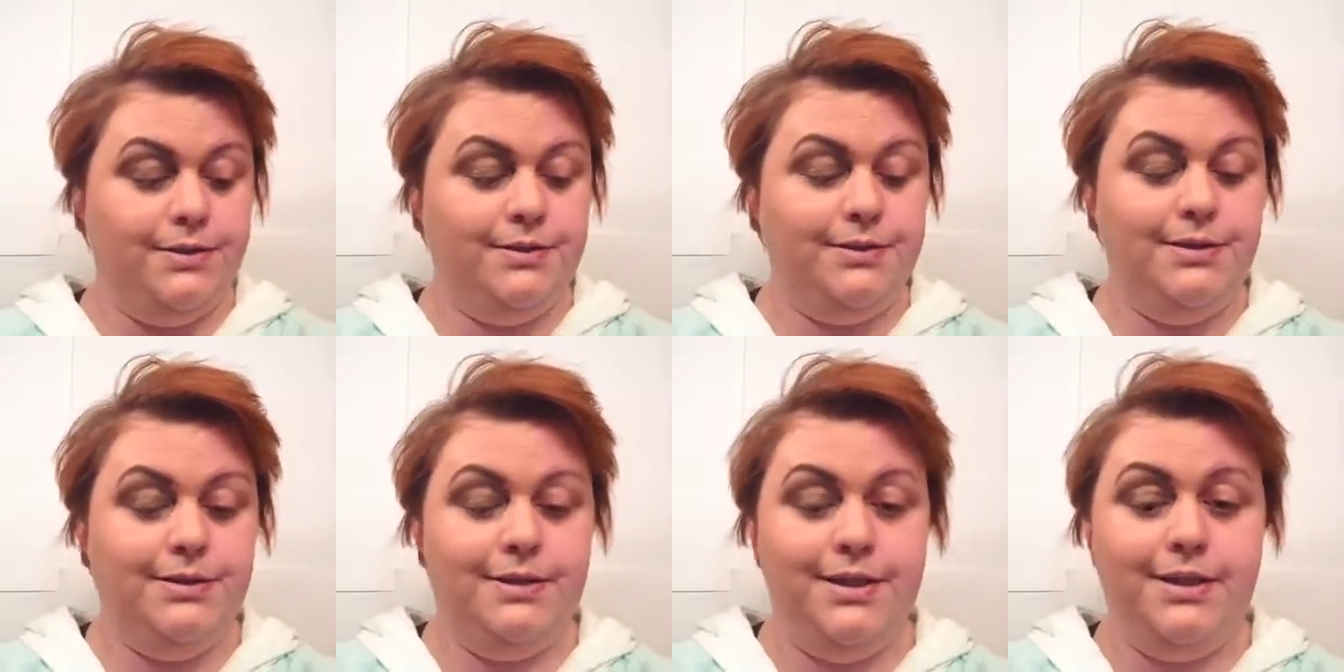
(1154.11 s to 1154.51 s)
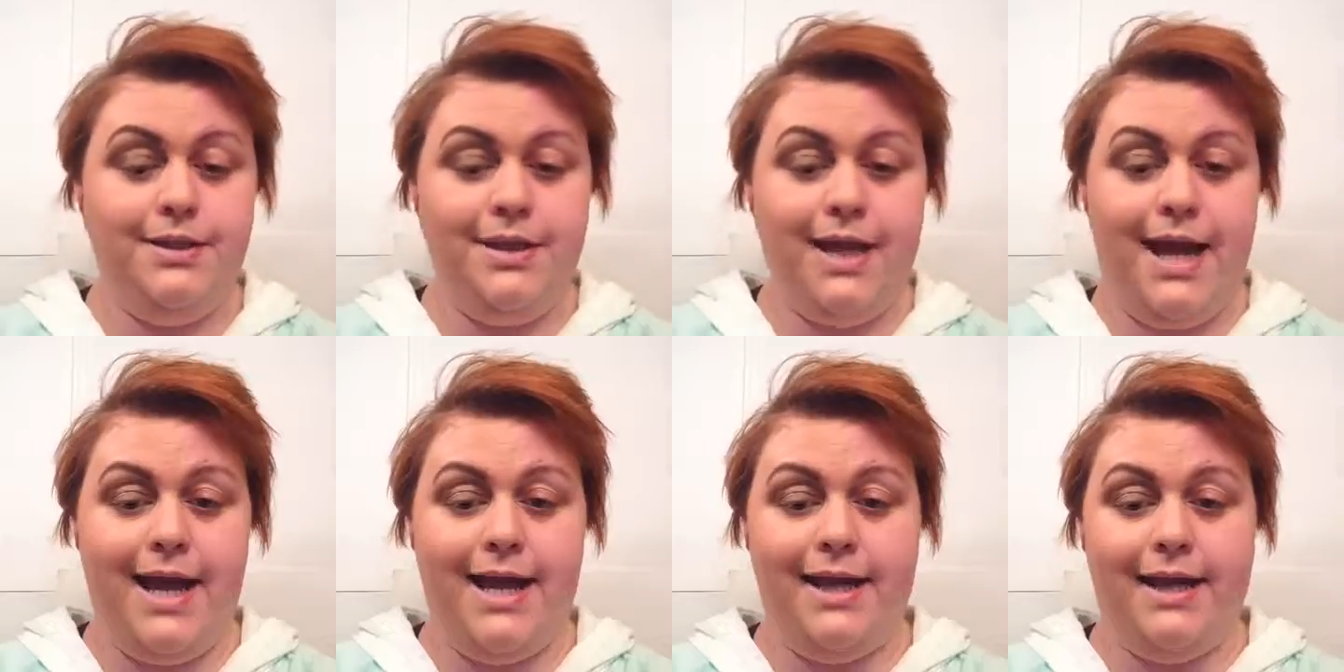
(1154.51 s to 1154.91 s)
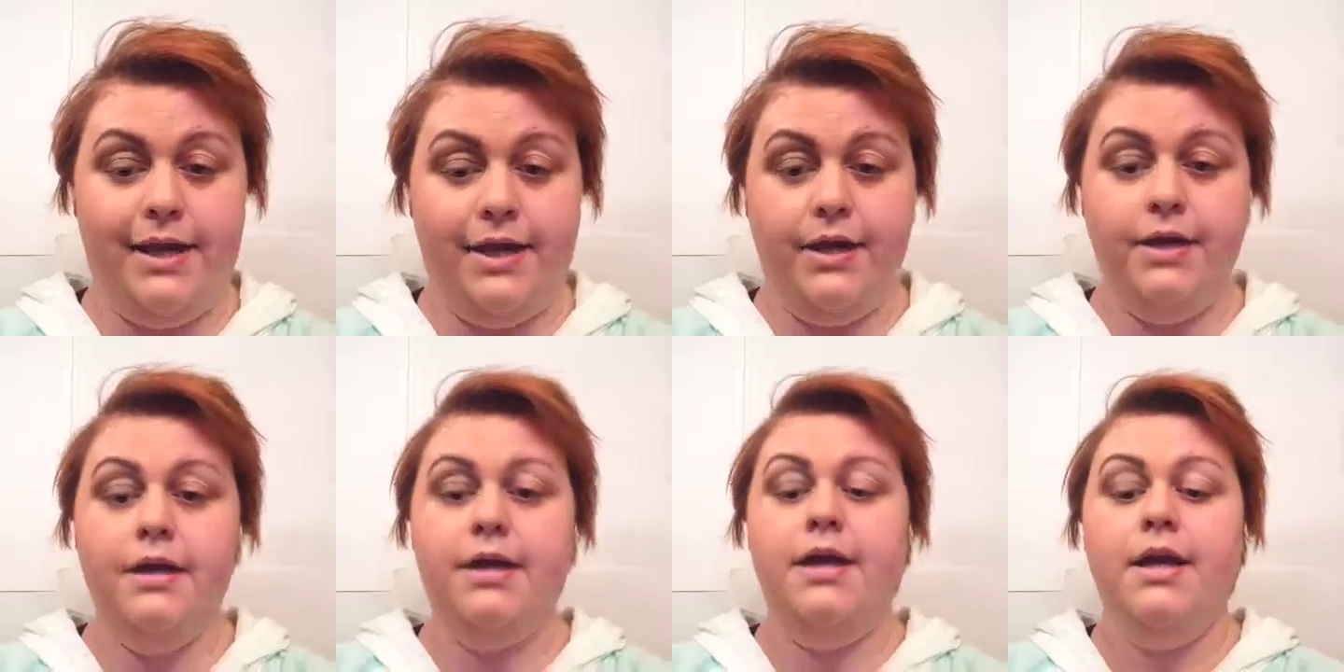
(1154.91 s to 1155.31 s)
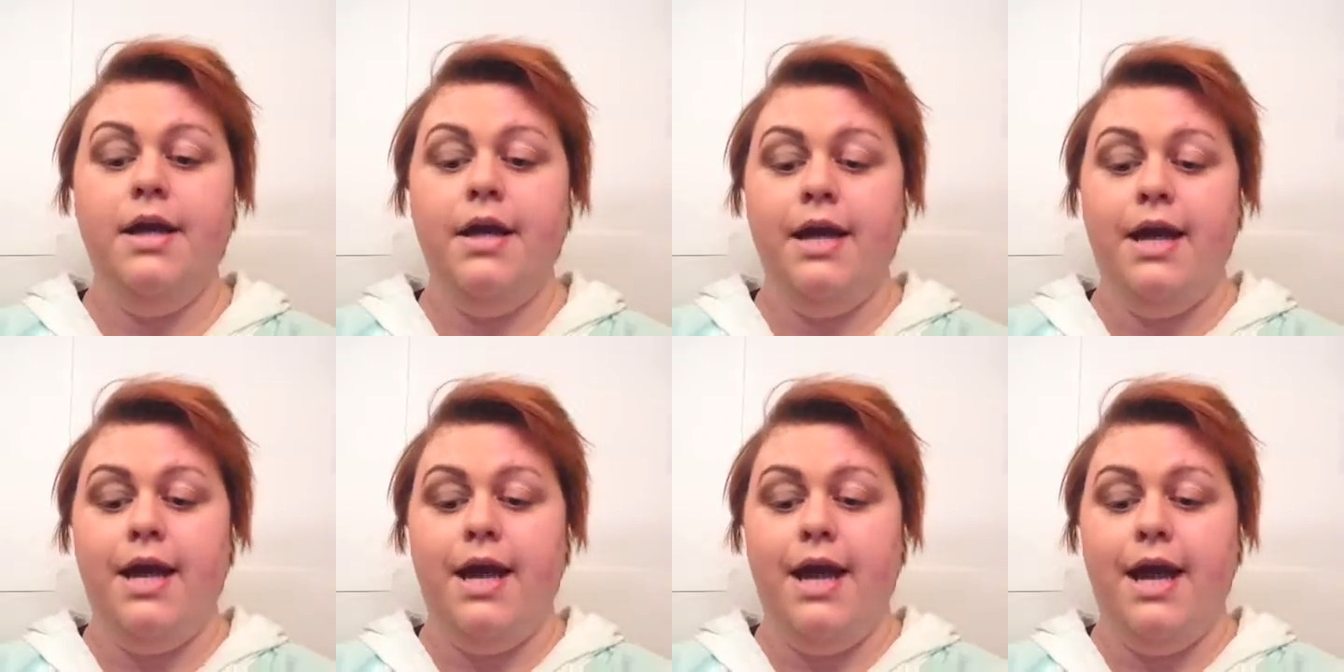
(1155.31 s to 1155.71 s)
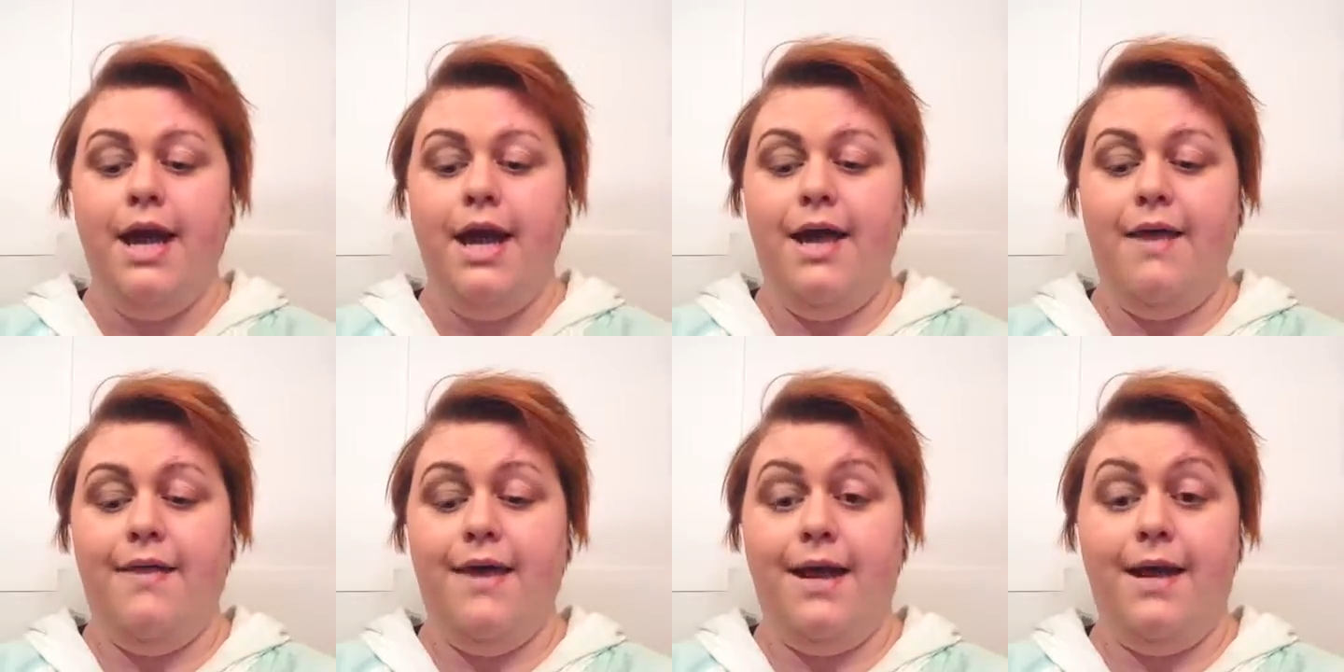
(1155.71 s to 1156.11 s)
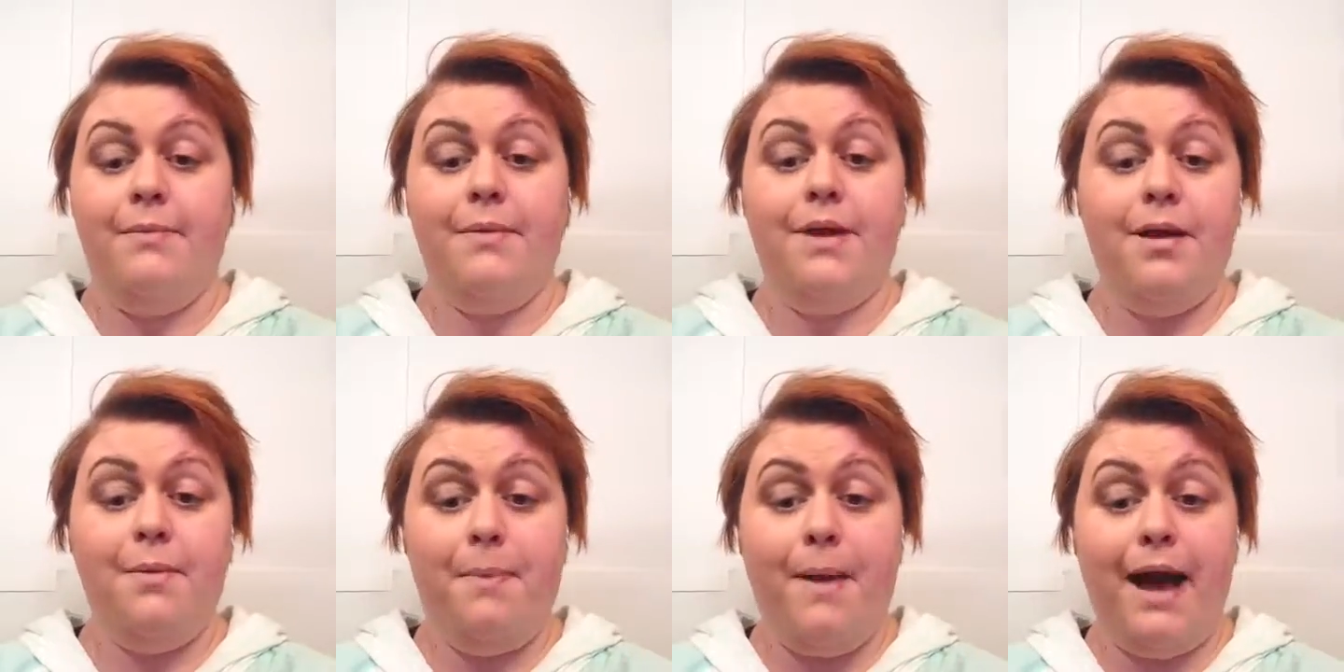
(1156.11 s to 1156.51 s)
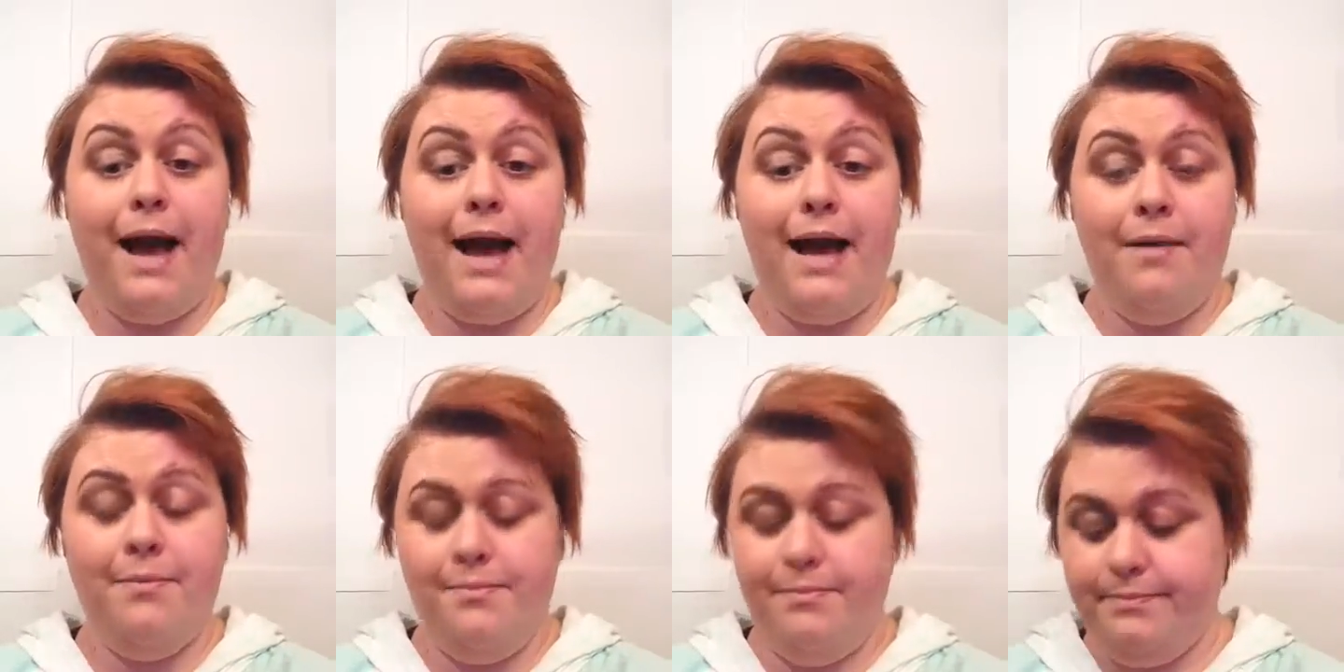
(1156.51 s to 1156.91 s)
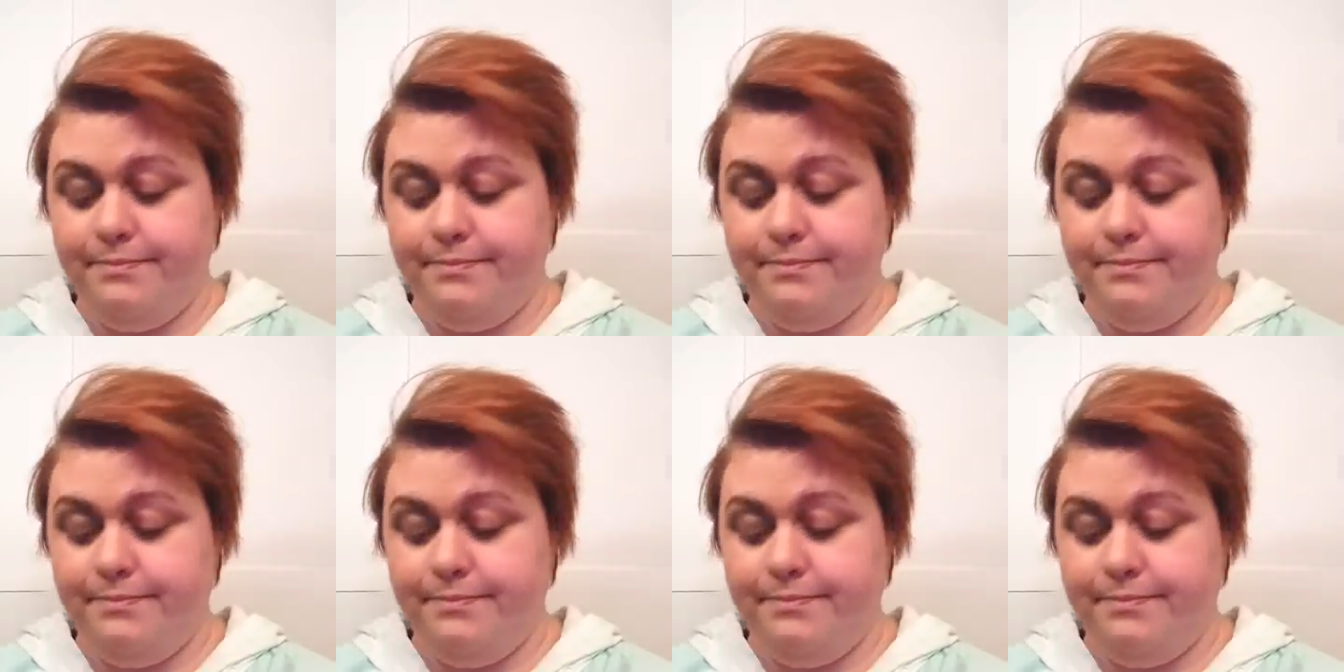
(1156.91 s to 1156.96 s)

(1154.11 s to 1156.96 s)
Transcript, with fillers: little guy here. And then I'm going to pop